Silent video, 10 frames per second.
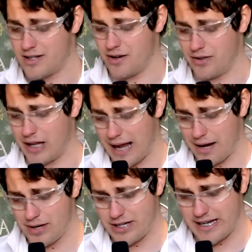so the
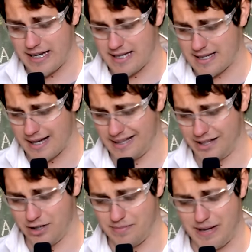language is a
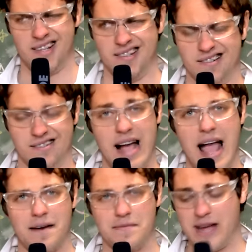little bit
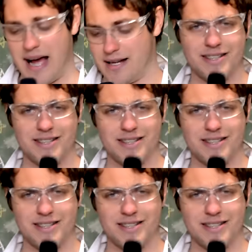out of date.